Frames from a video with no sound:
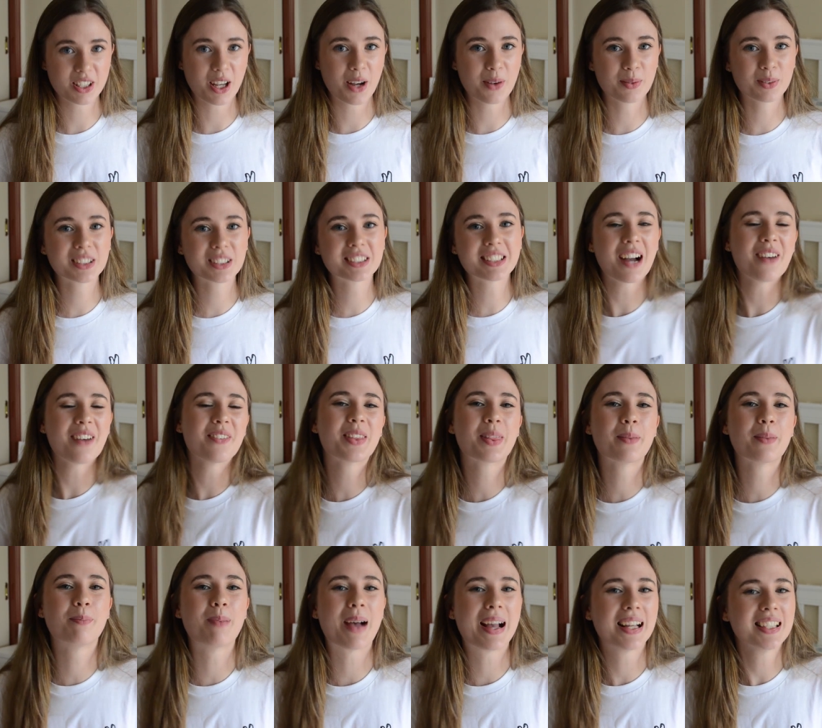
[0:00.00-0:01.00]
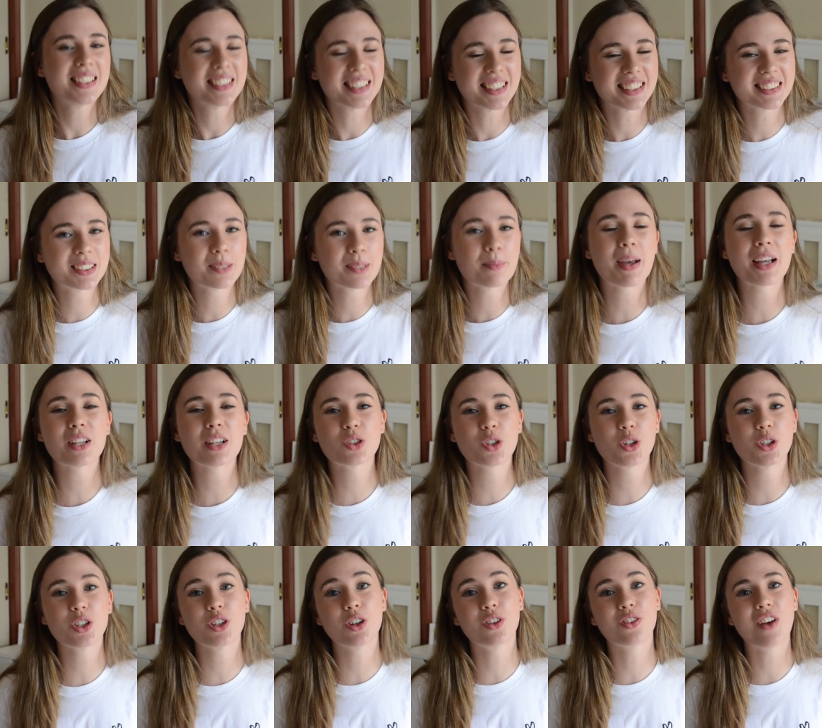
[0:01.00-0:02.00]
So we'll start with the basics. To make
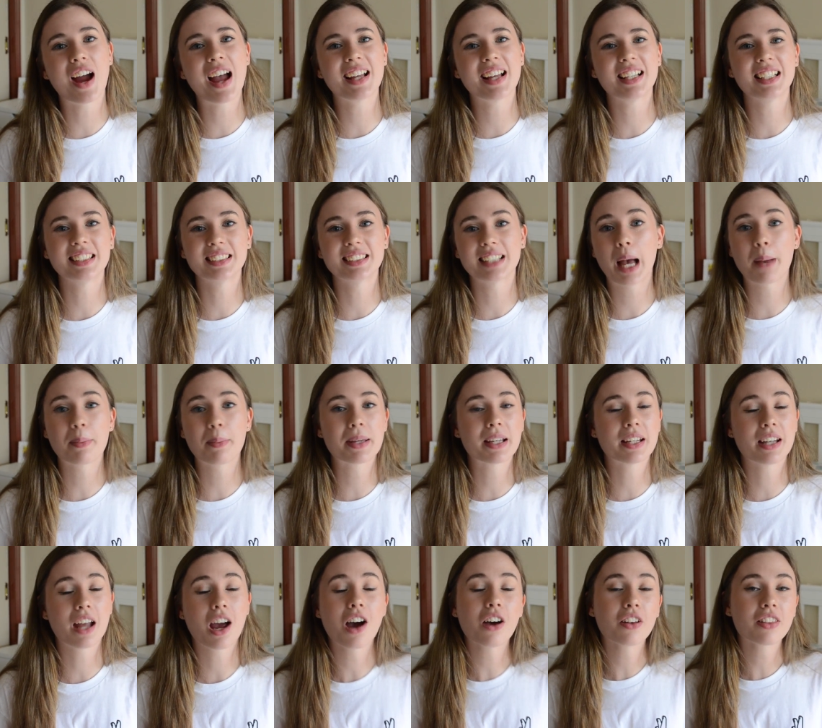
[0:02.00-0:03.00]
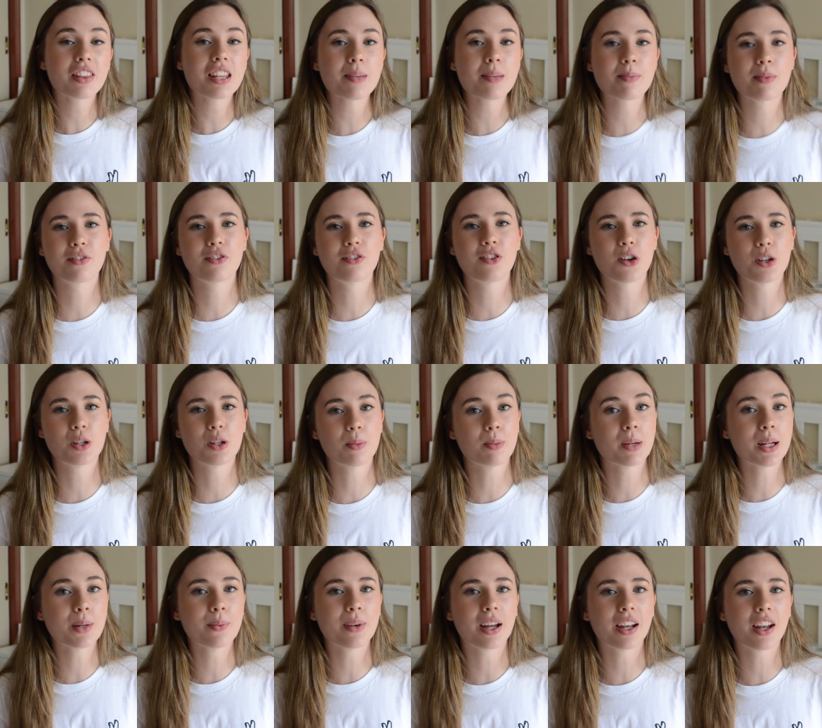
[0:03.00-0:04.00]
sure your rat is happy and healthy before you
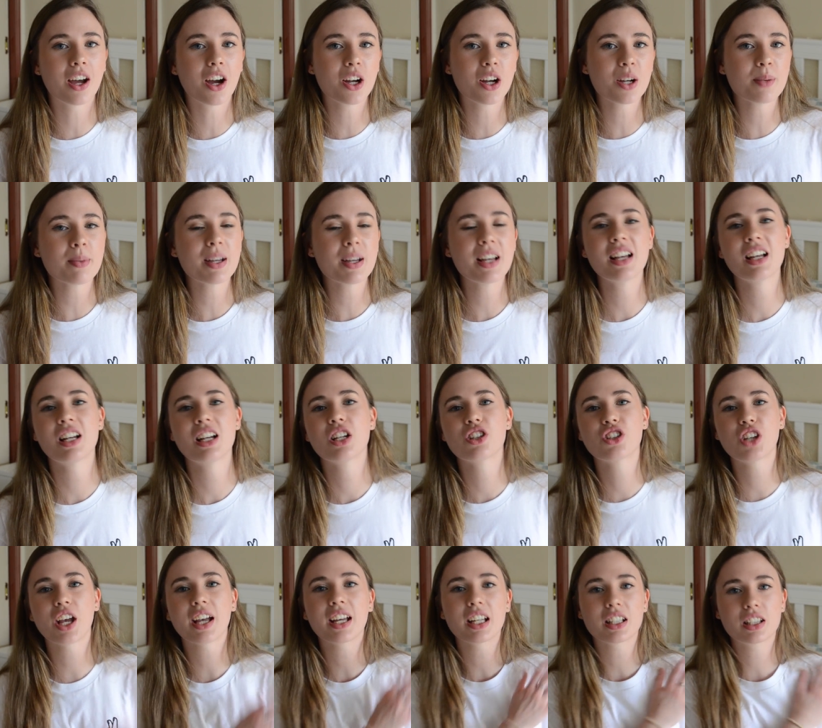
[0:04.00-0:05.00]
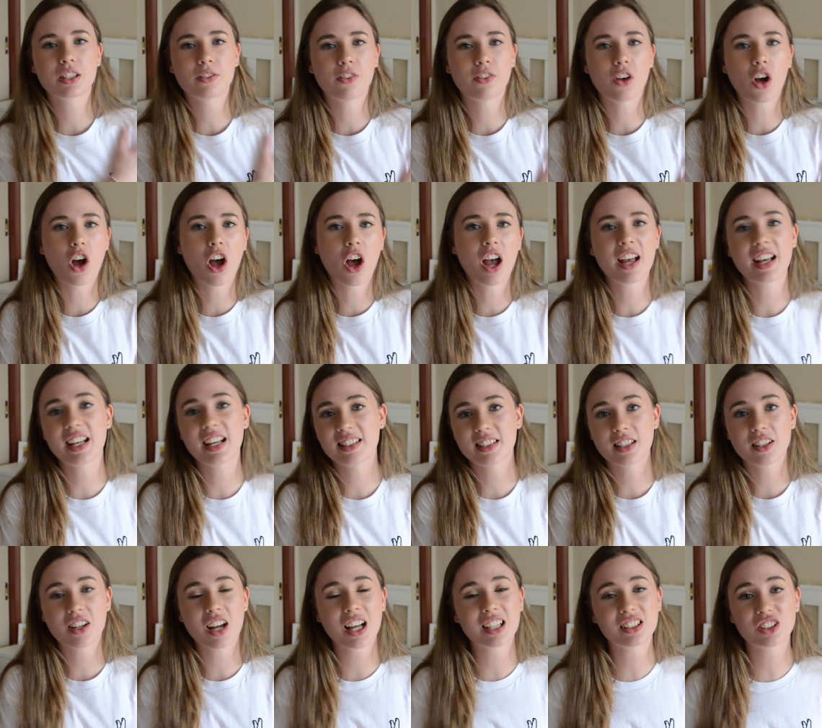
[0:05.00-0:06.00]
bring one home, Check its fur, is
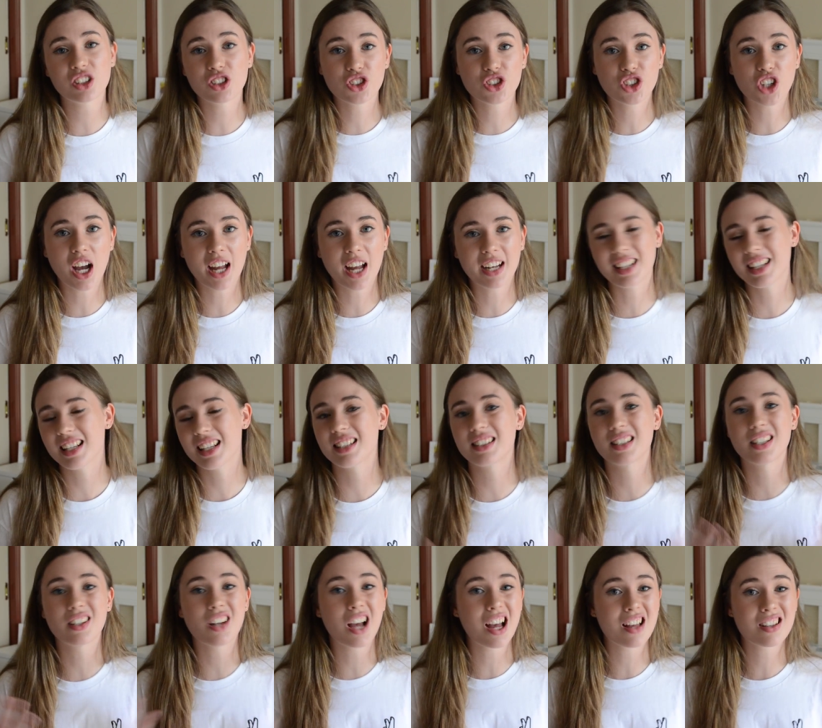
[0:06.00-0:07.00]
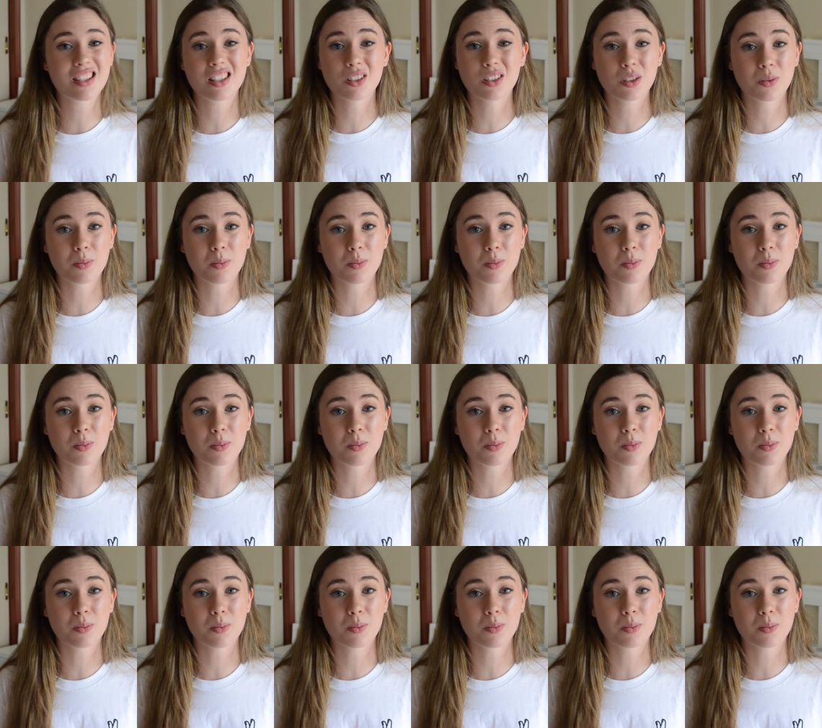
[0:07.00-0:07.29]
it nice and shiny, is it nice and